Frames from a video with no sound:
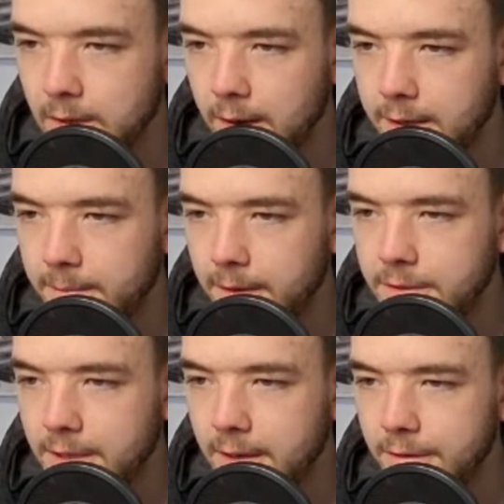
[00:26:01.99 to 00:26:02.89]

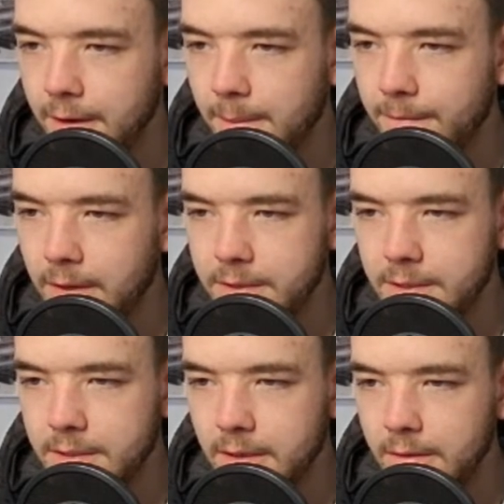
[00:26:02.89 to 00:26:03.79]
Dynamo Zagreb
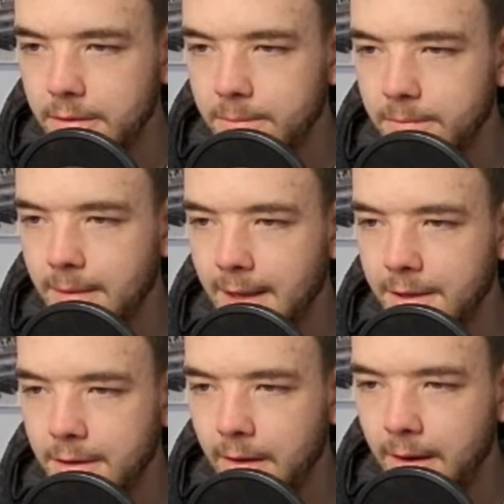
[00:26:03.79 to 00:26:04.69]
versus Tottenham,
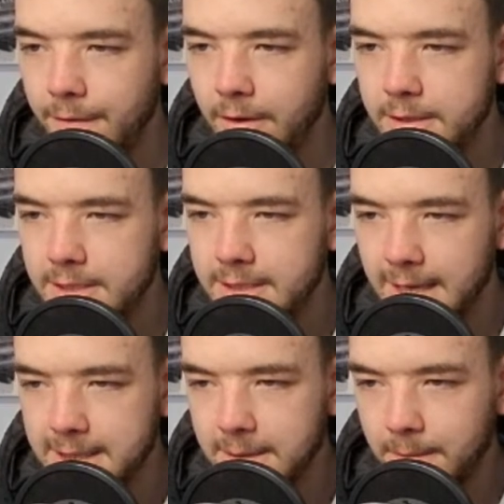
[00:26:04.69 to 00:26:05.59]
Man United versus
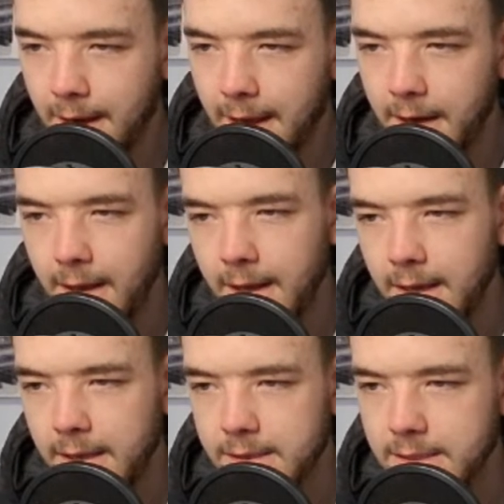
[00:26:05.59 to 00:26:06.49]
AC Milan,
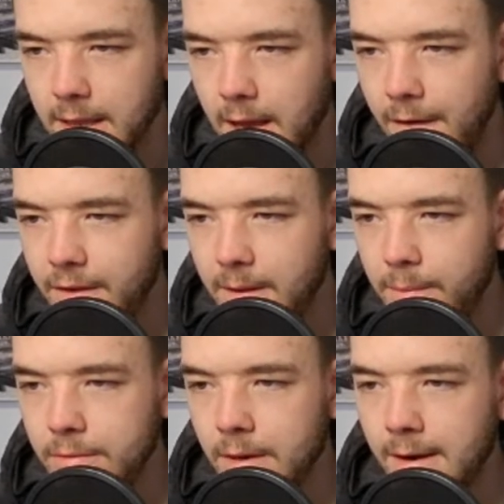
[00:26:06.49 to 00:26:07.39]
Slavia
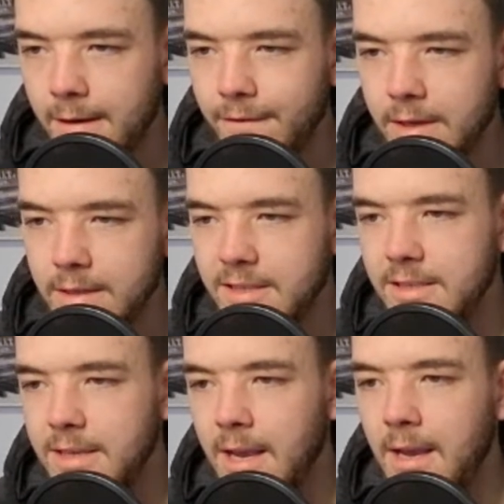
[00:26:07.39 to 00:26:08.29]
Prague
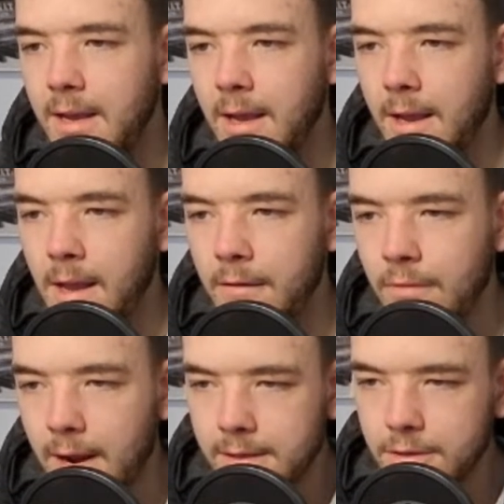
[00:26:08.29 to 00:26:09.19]
versus
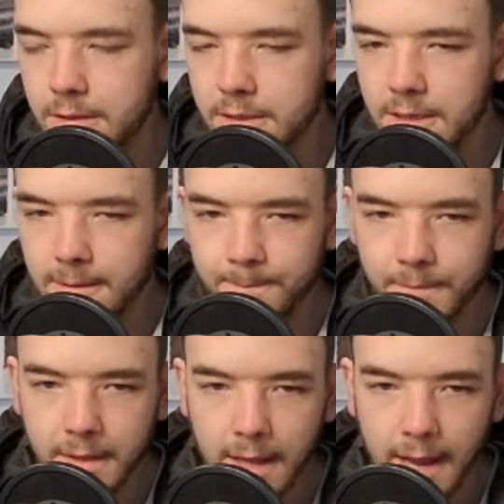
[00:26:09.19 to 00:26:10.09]
Rangers,
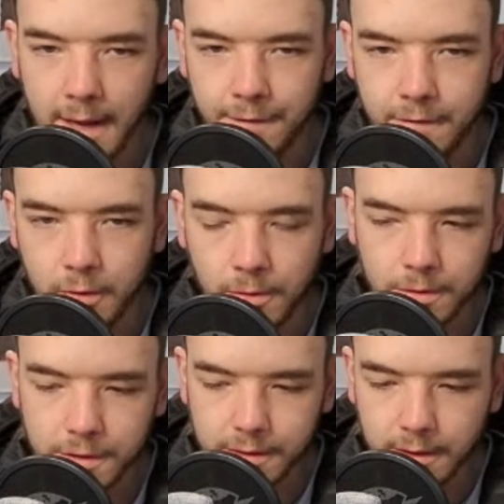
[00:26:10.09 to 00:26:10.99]
and of
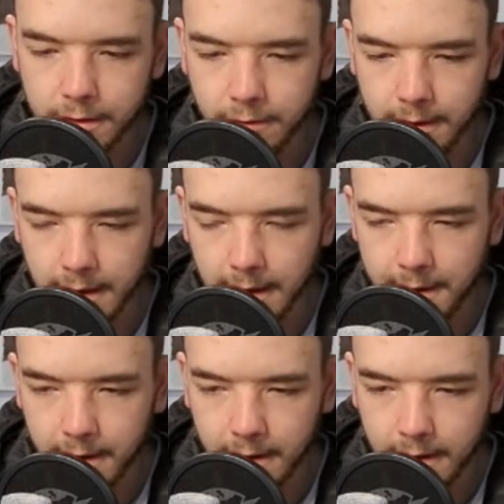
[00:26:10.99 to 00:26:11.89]
course,
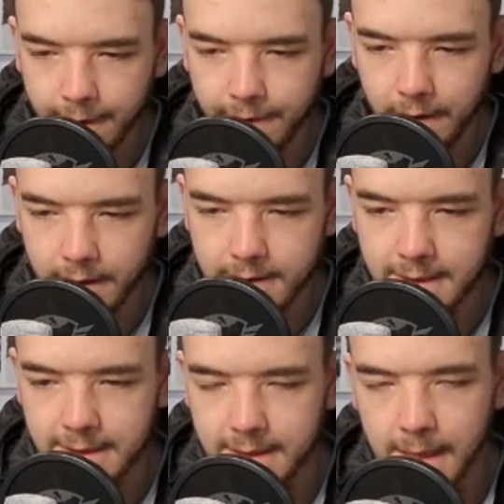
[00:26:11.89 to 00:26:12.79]
Granada
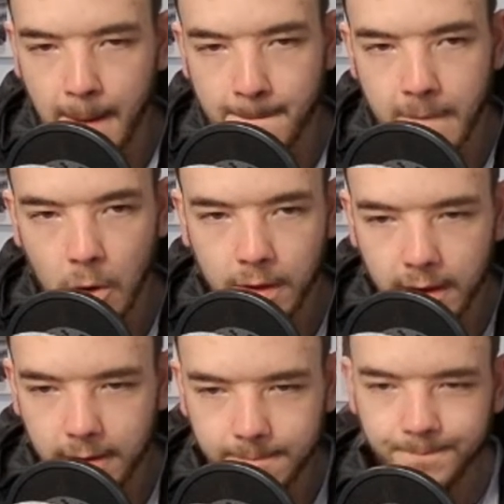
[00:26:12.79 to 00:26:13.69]
versus
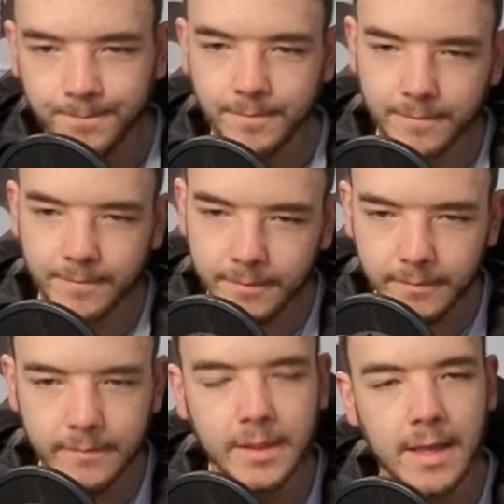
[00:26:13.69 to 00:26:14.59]
Molde.
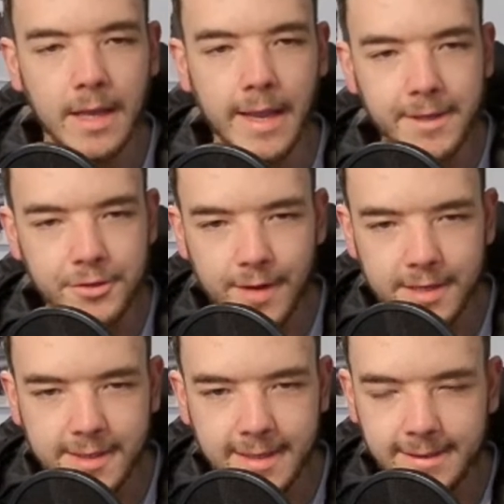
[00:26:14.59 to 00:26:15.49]

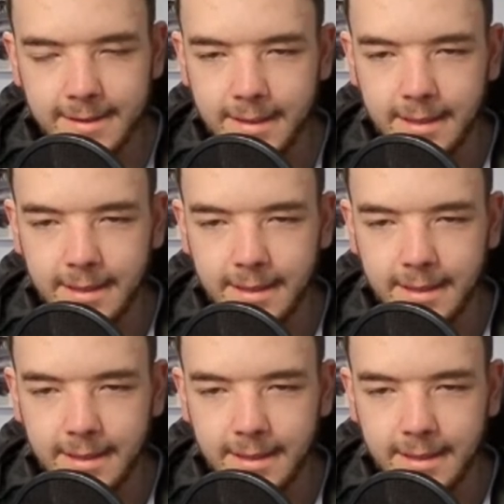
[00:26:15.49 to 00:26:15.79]
Interesting.